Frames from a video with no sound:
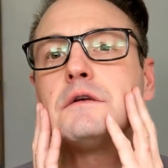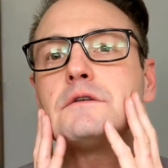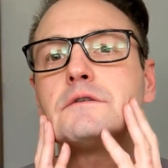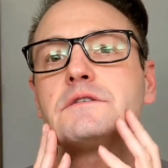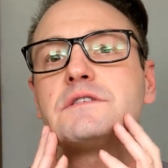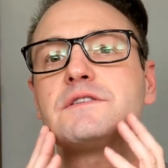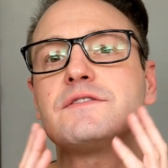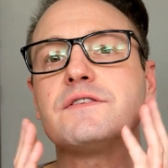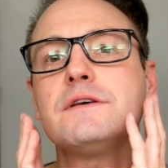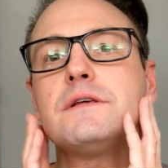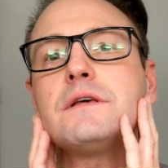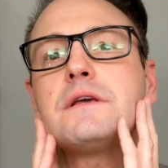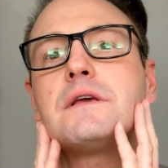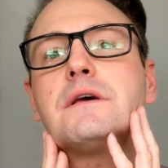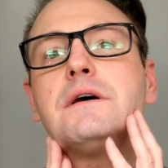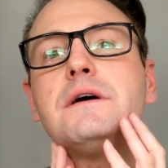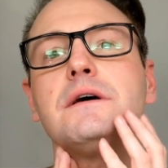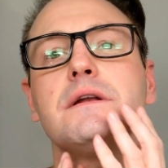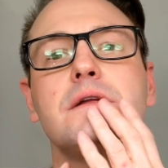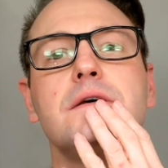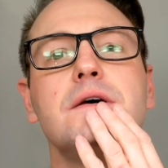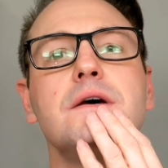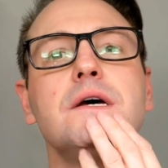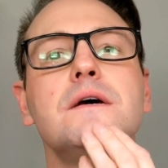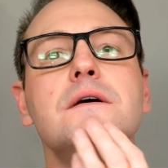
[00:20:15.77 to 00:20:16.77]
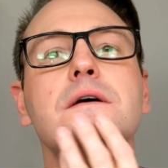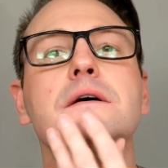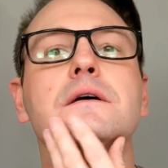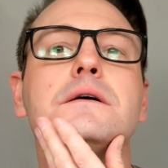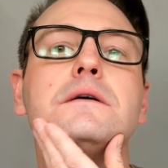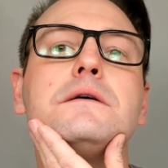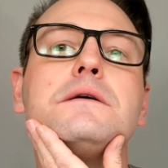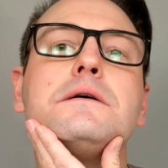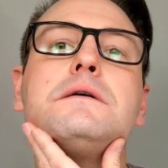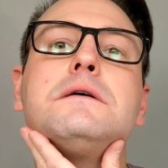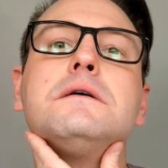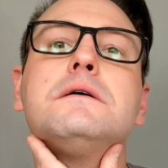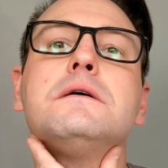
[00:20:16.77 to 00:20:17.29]
so it's feeling good.
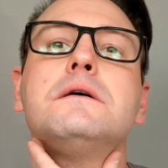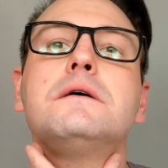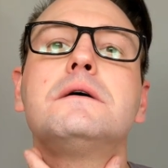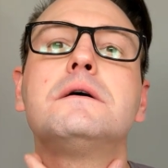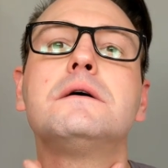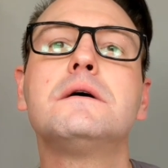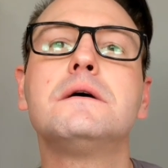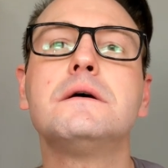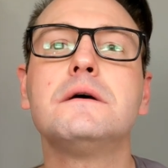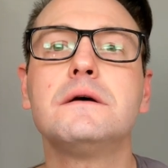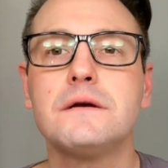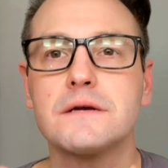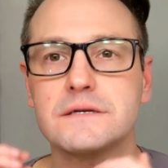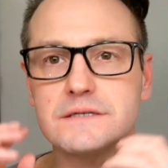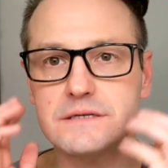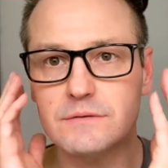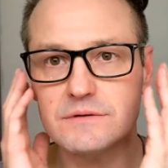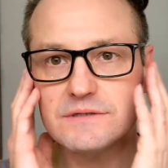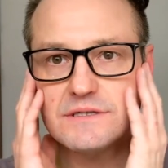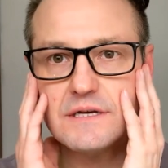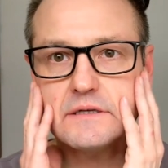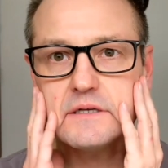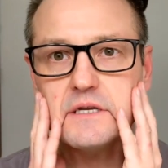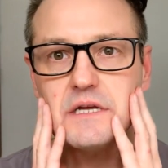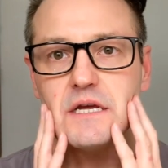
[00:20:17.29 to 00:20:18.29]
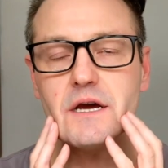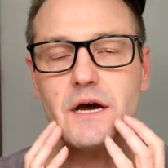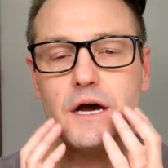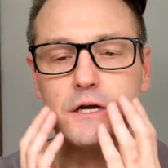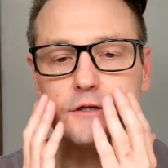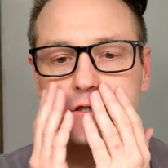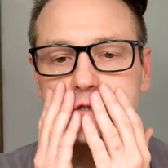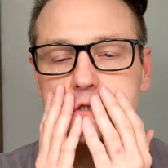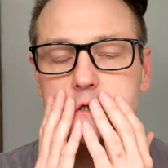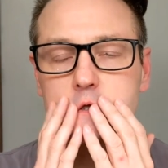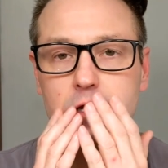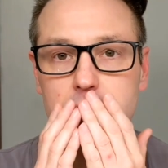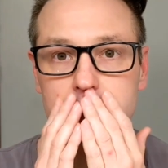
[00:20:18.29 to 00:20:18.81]
So once that
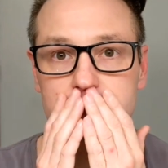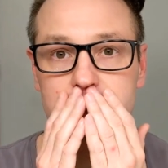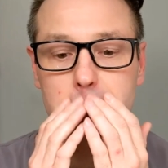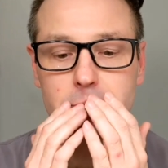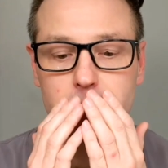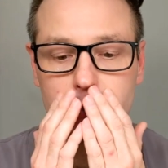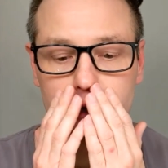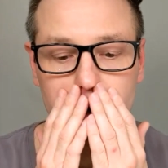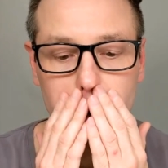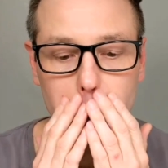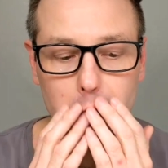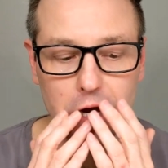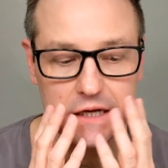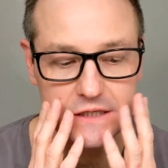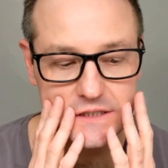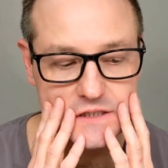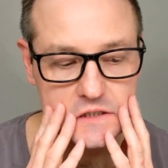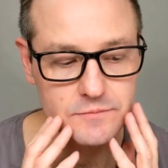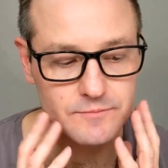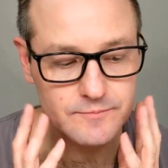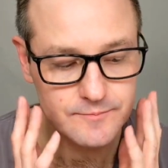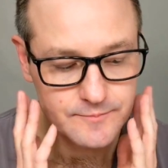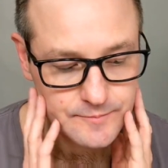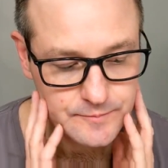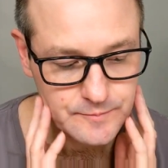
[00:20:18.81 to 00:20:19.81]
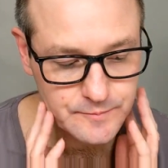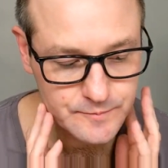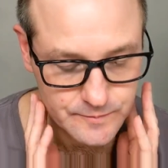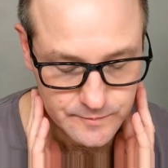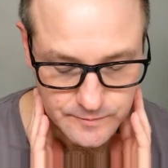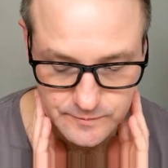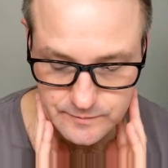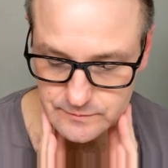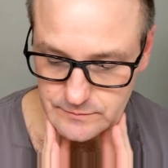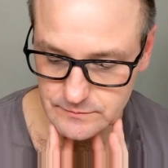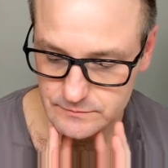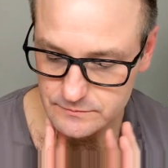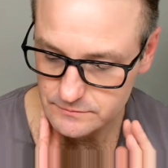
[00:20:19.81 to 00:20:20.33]
dehydrates, that's gonna be awesome.
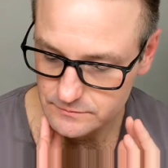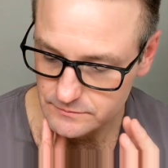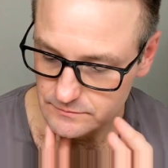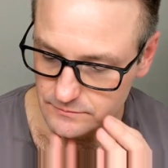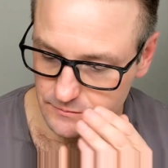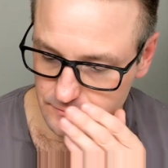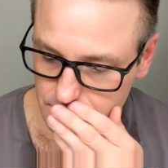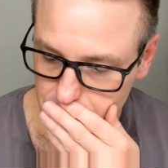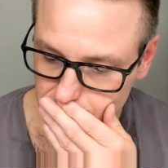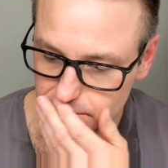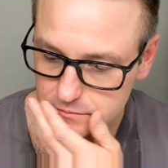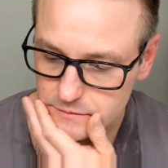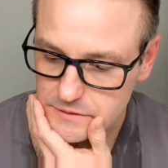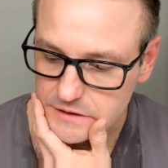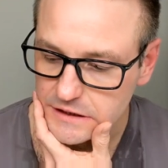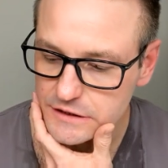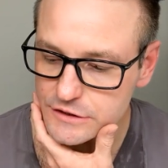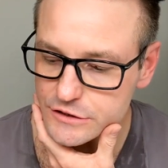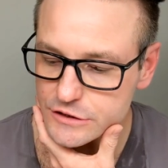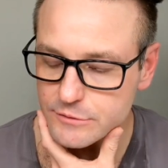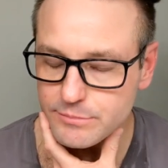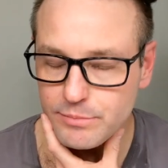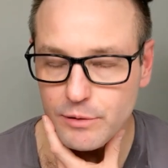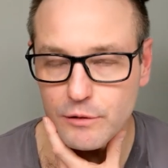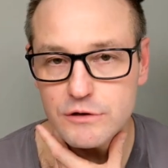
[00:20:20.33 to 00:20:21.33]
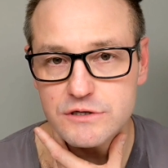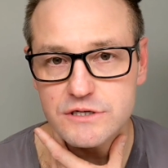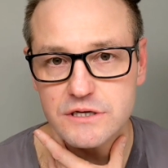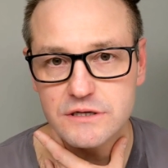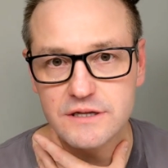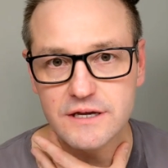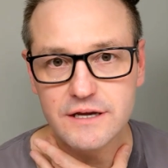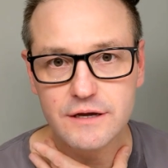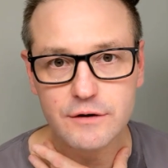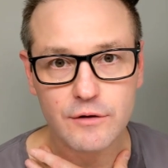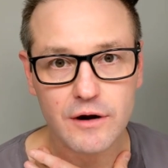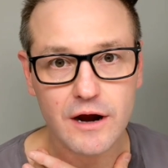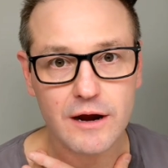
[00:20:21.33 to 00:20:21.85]
So the post on
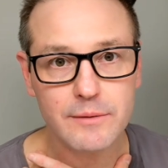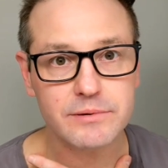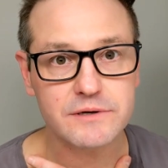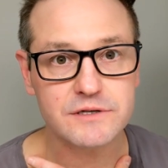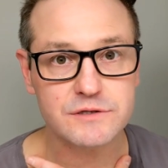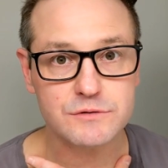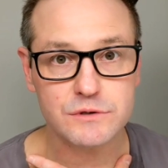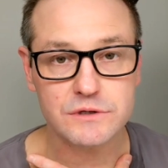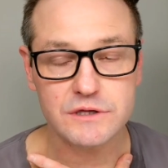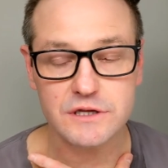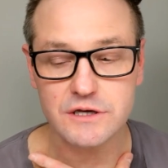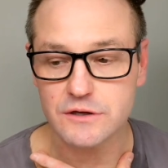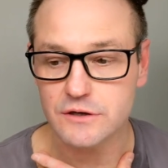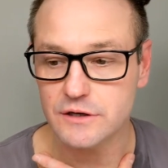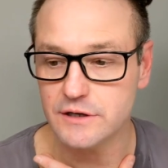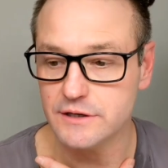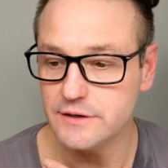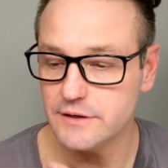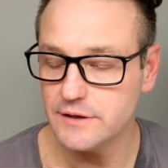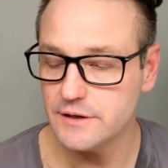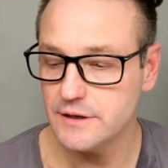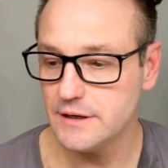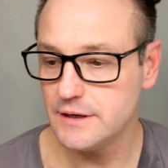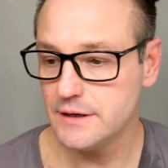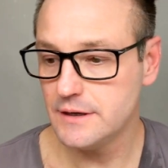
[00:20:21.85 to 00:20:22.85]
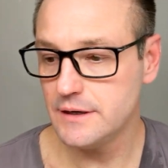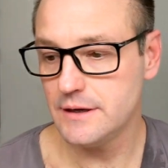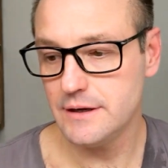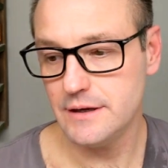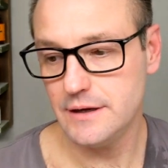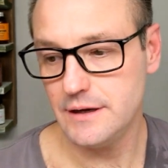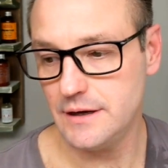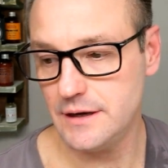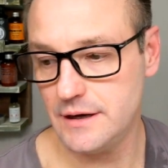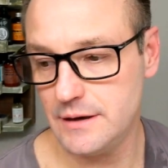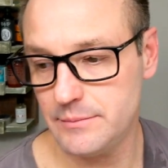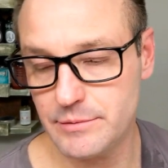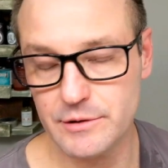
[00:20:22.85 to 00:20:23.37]
my grandpa is really good,
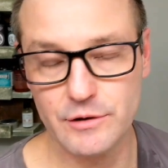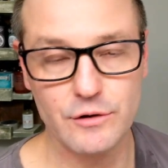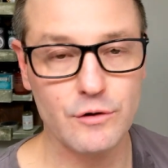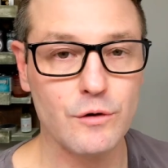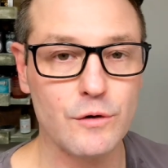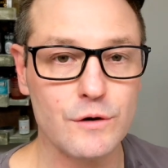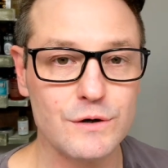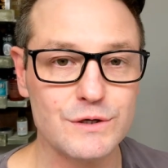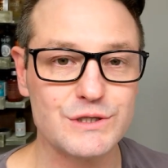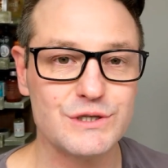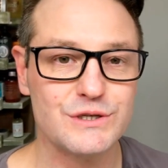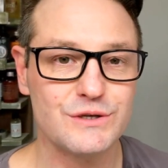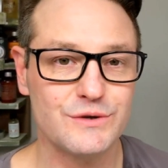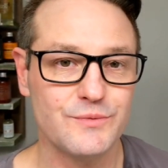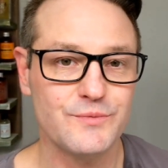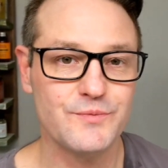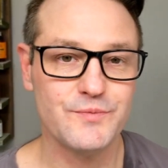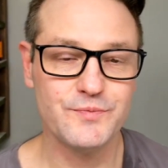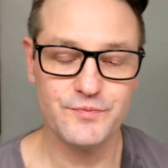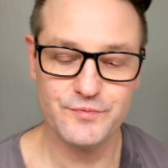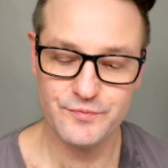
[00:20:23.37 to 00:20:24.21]
uh, but of course,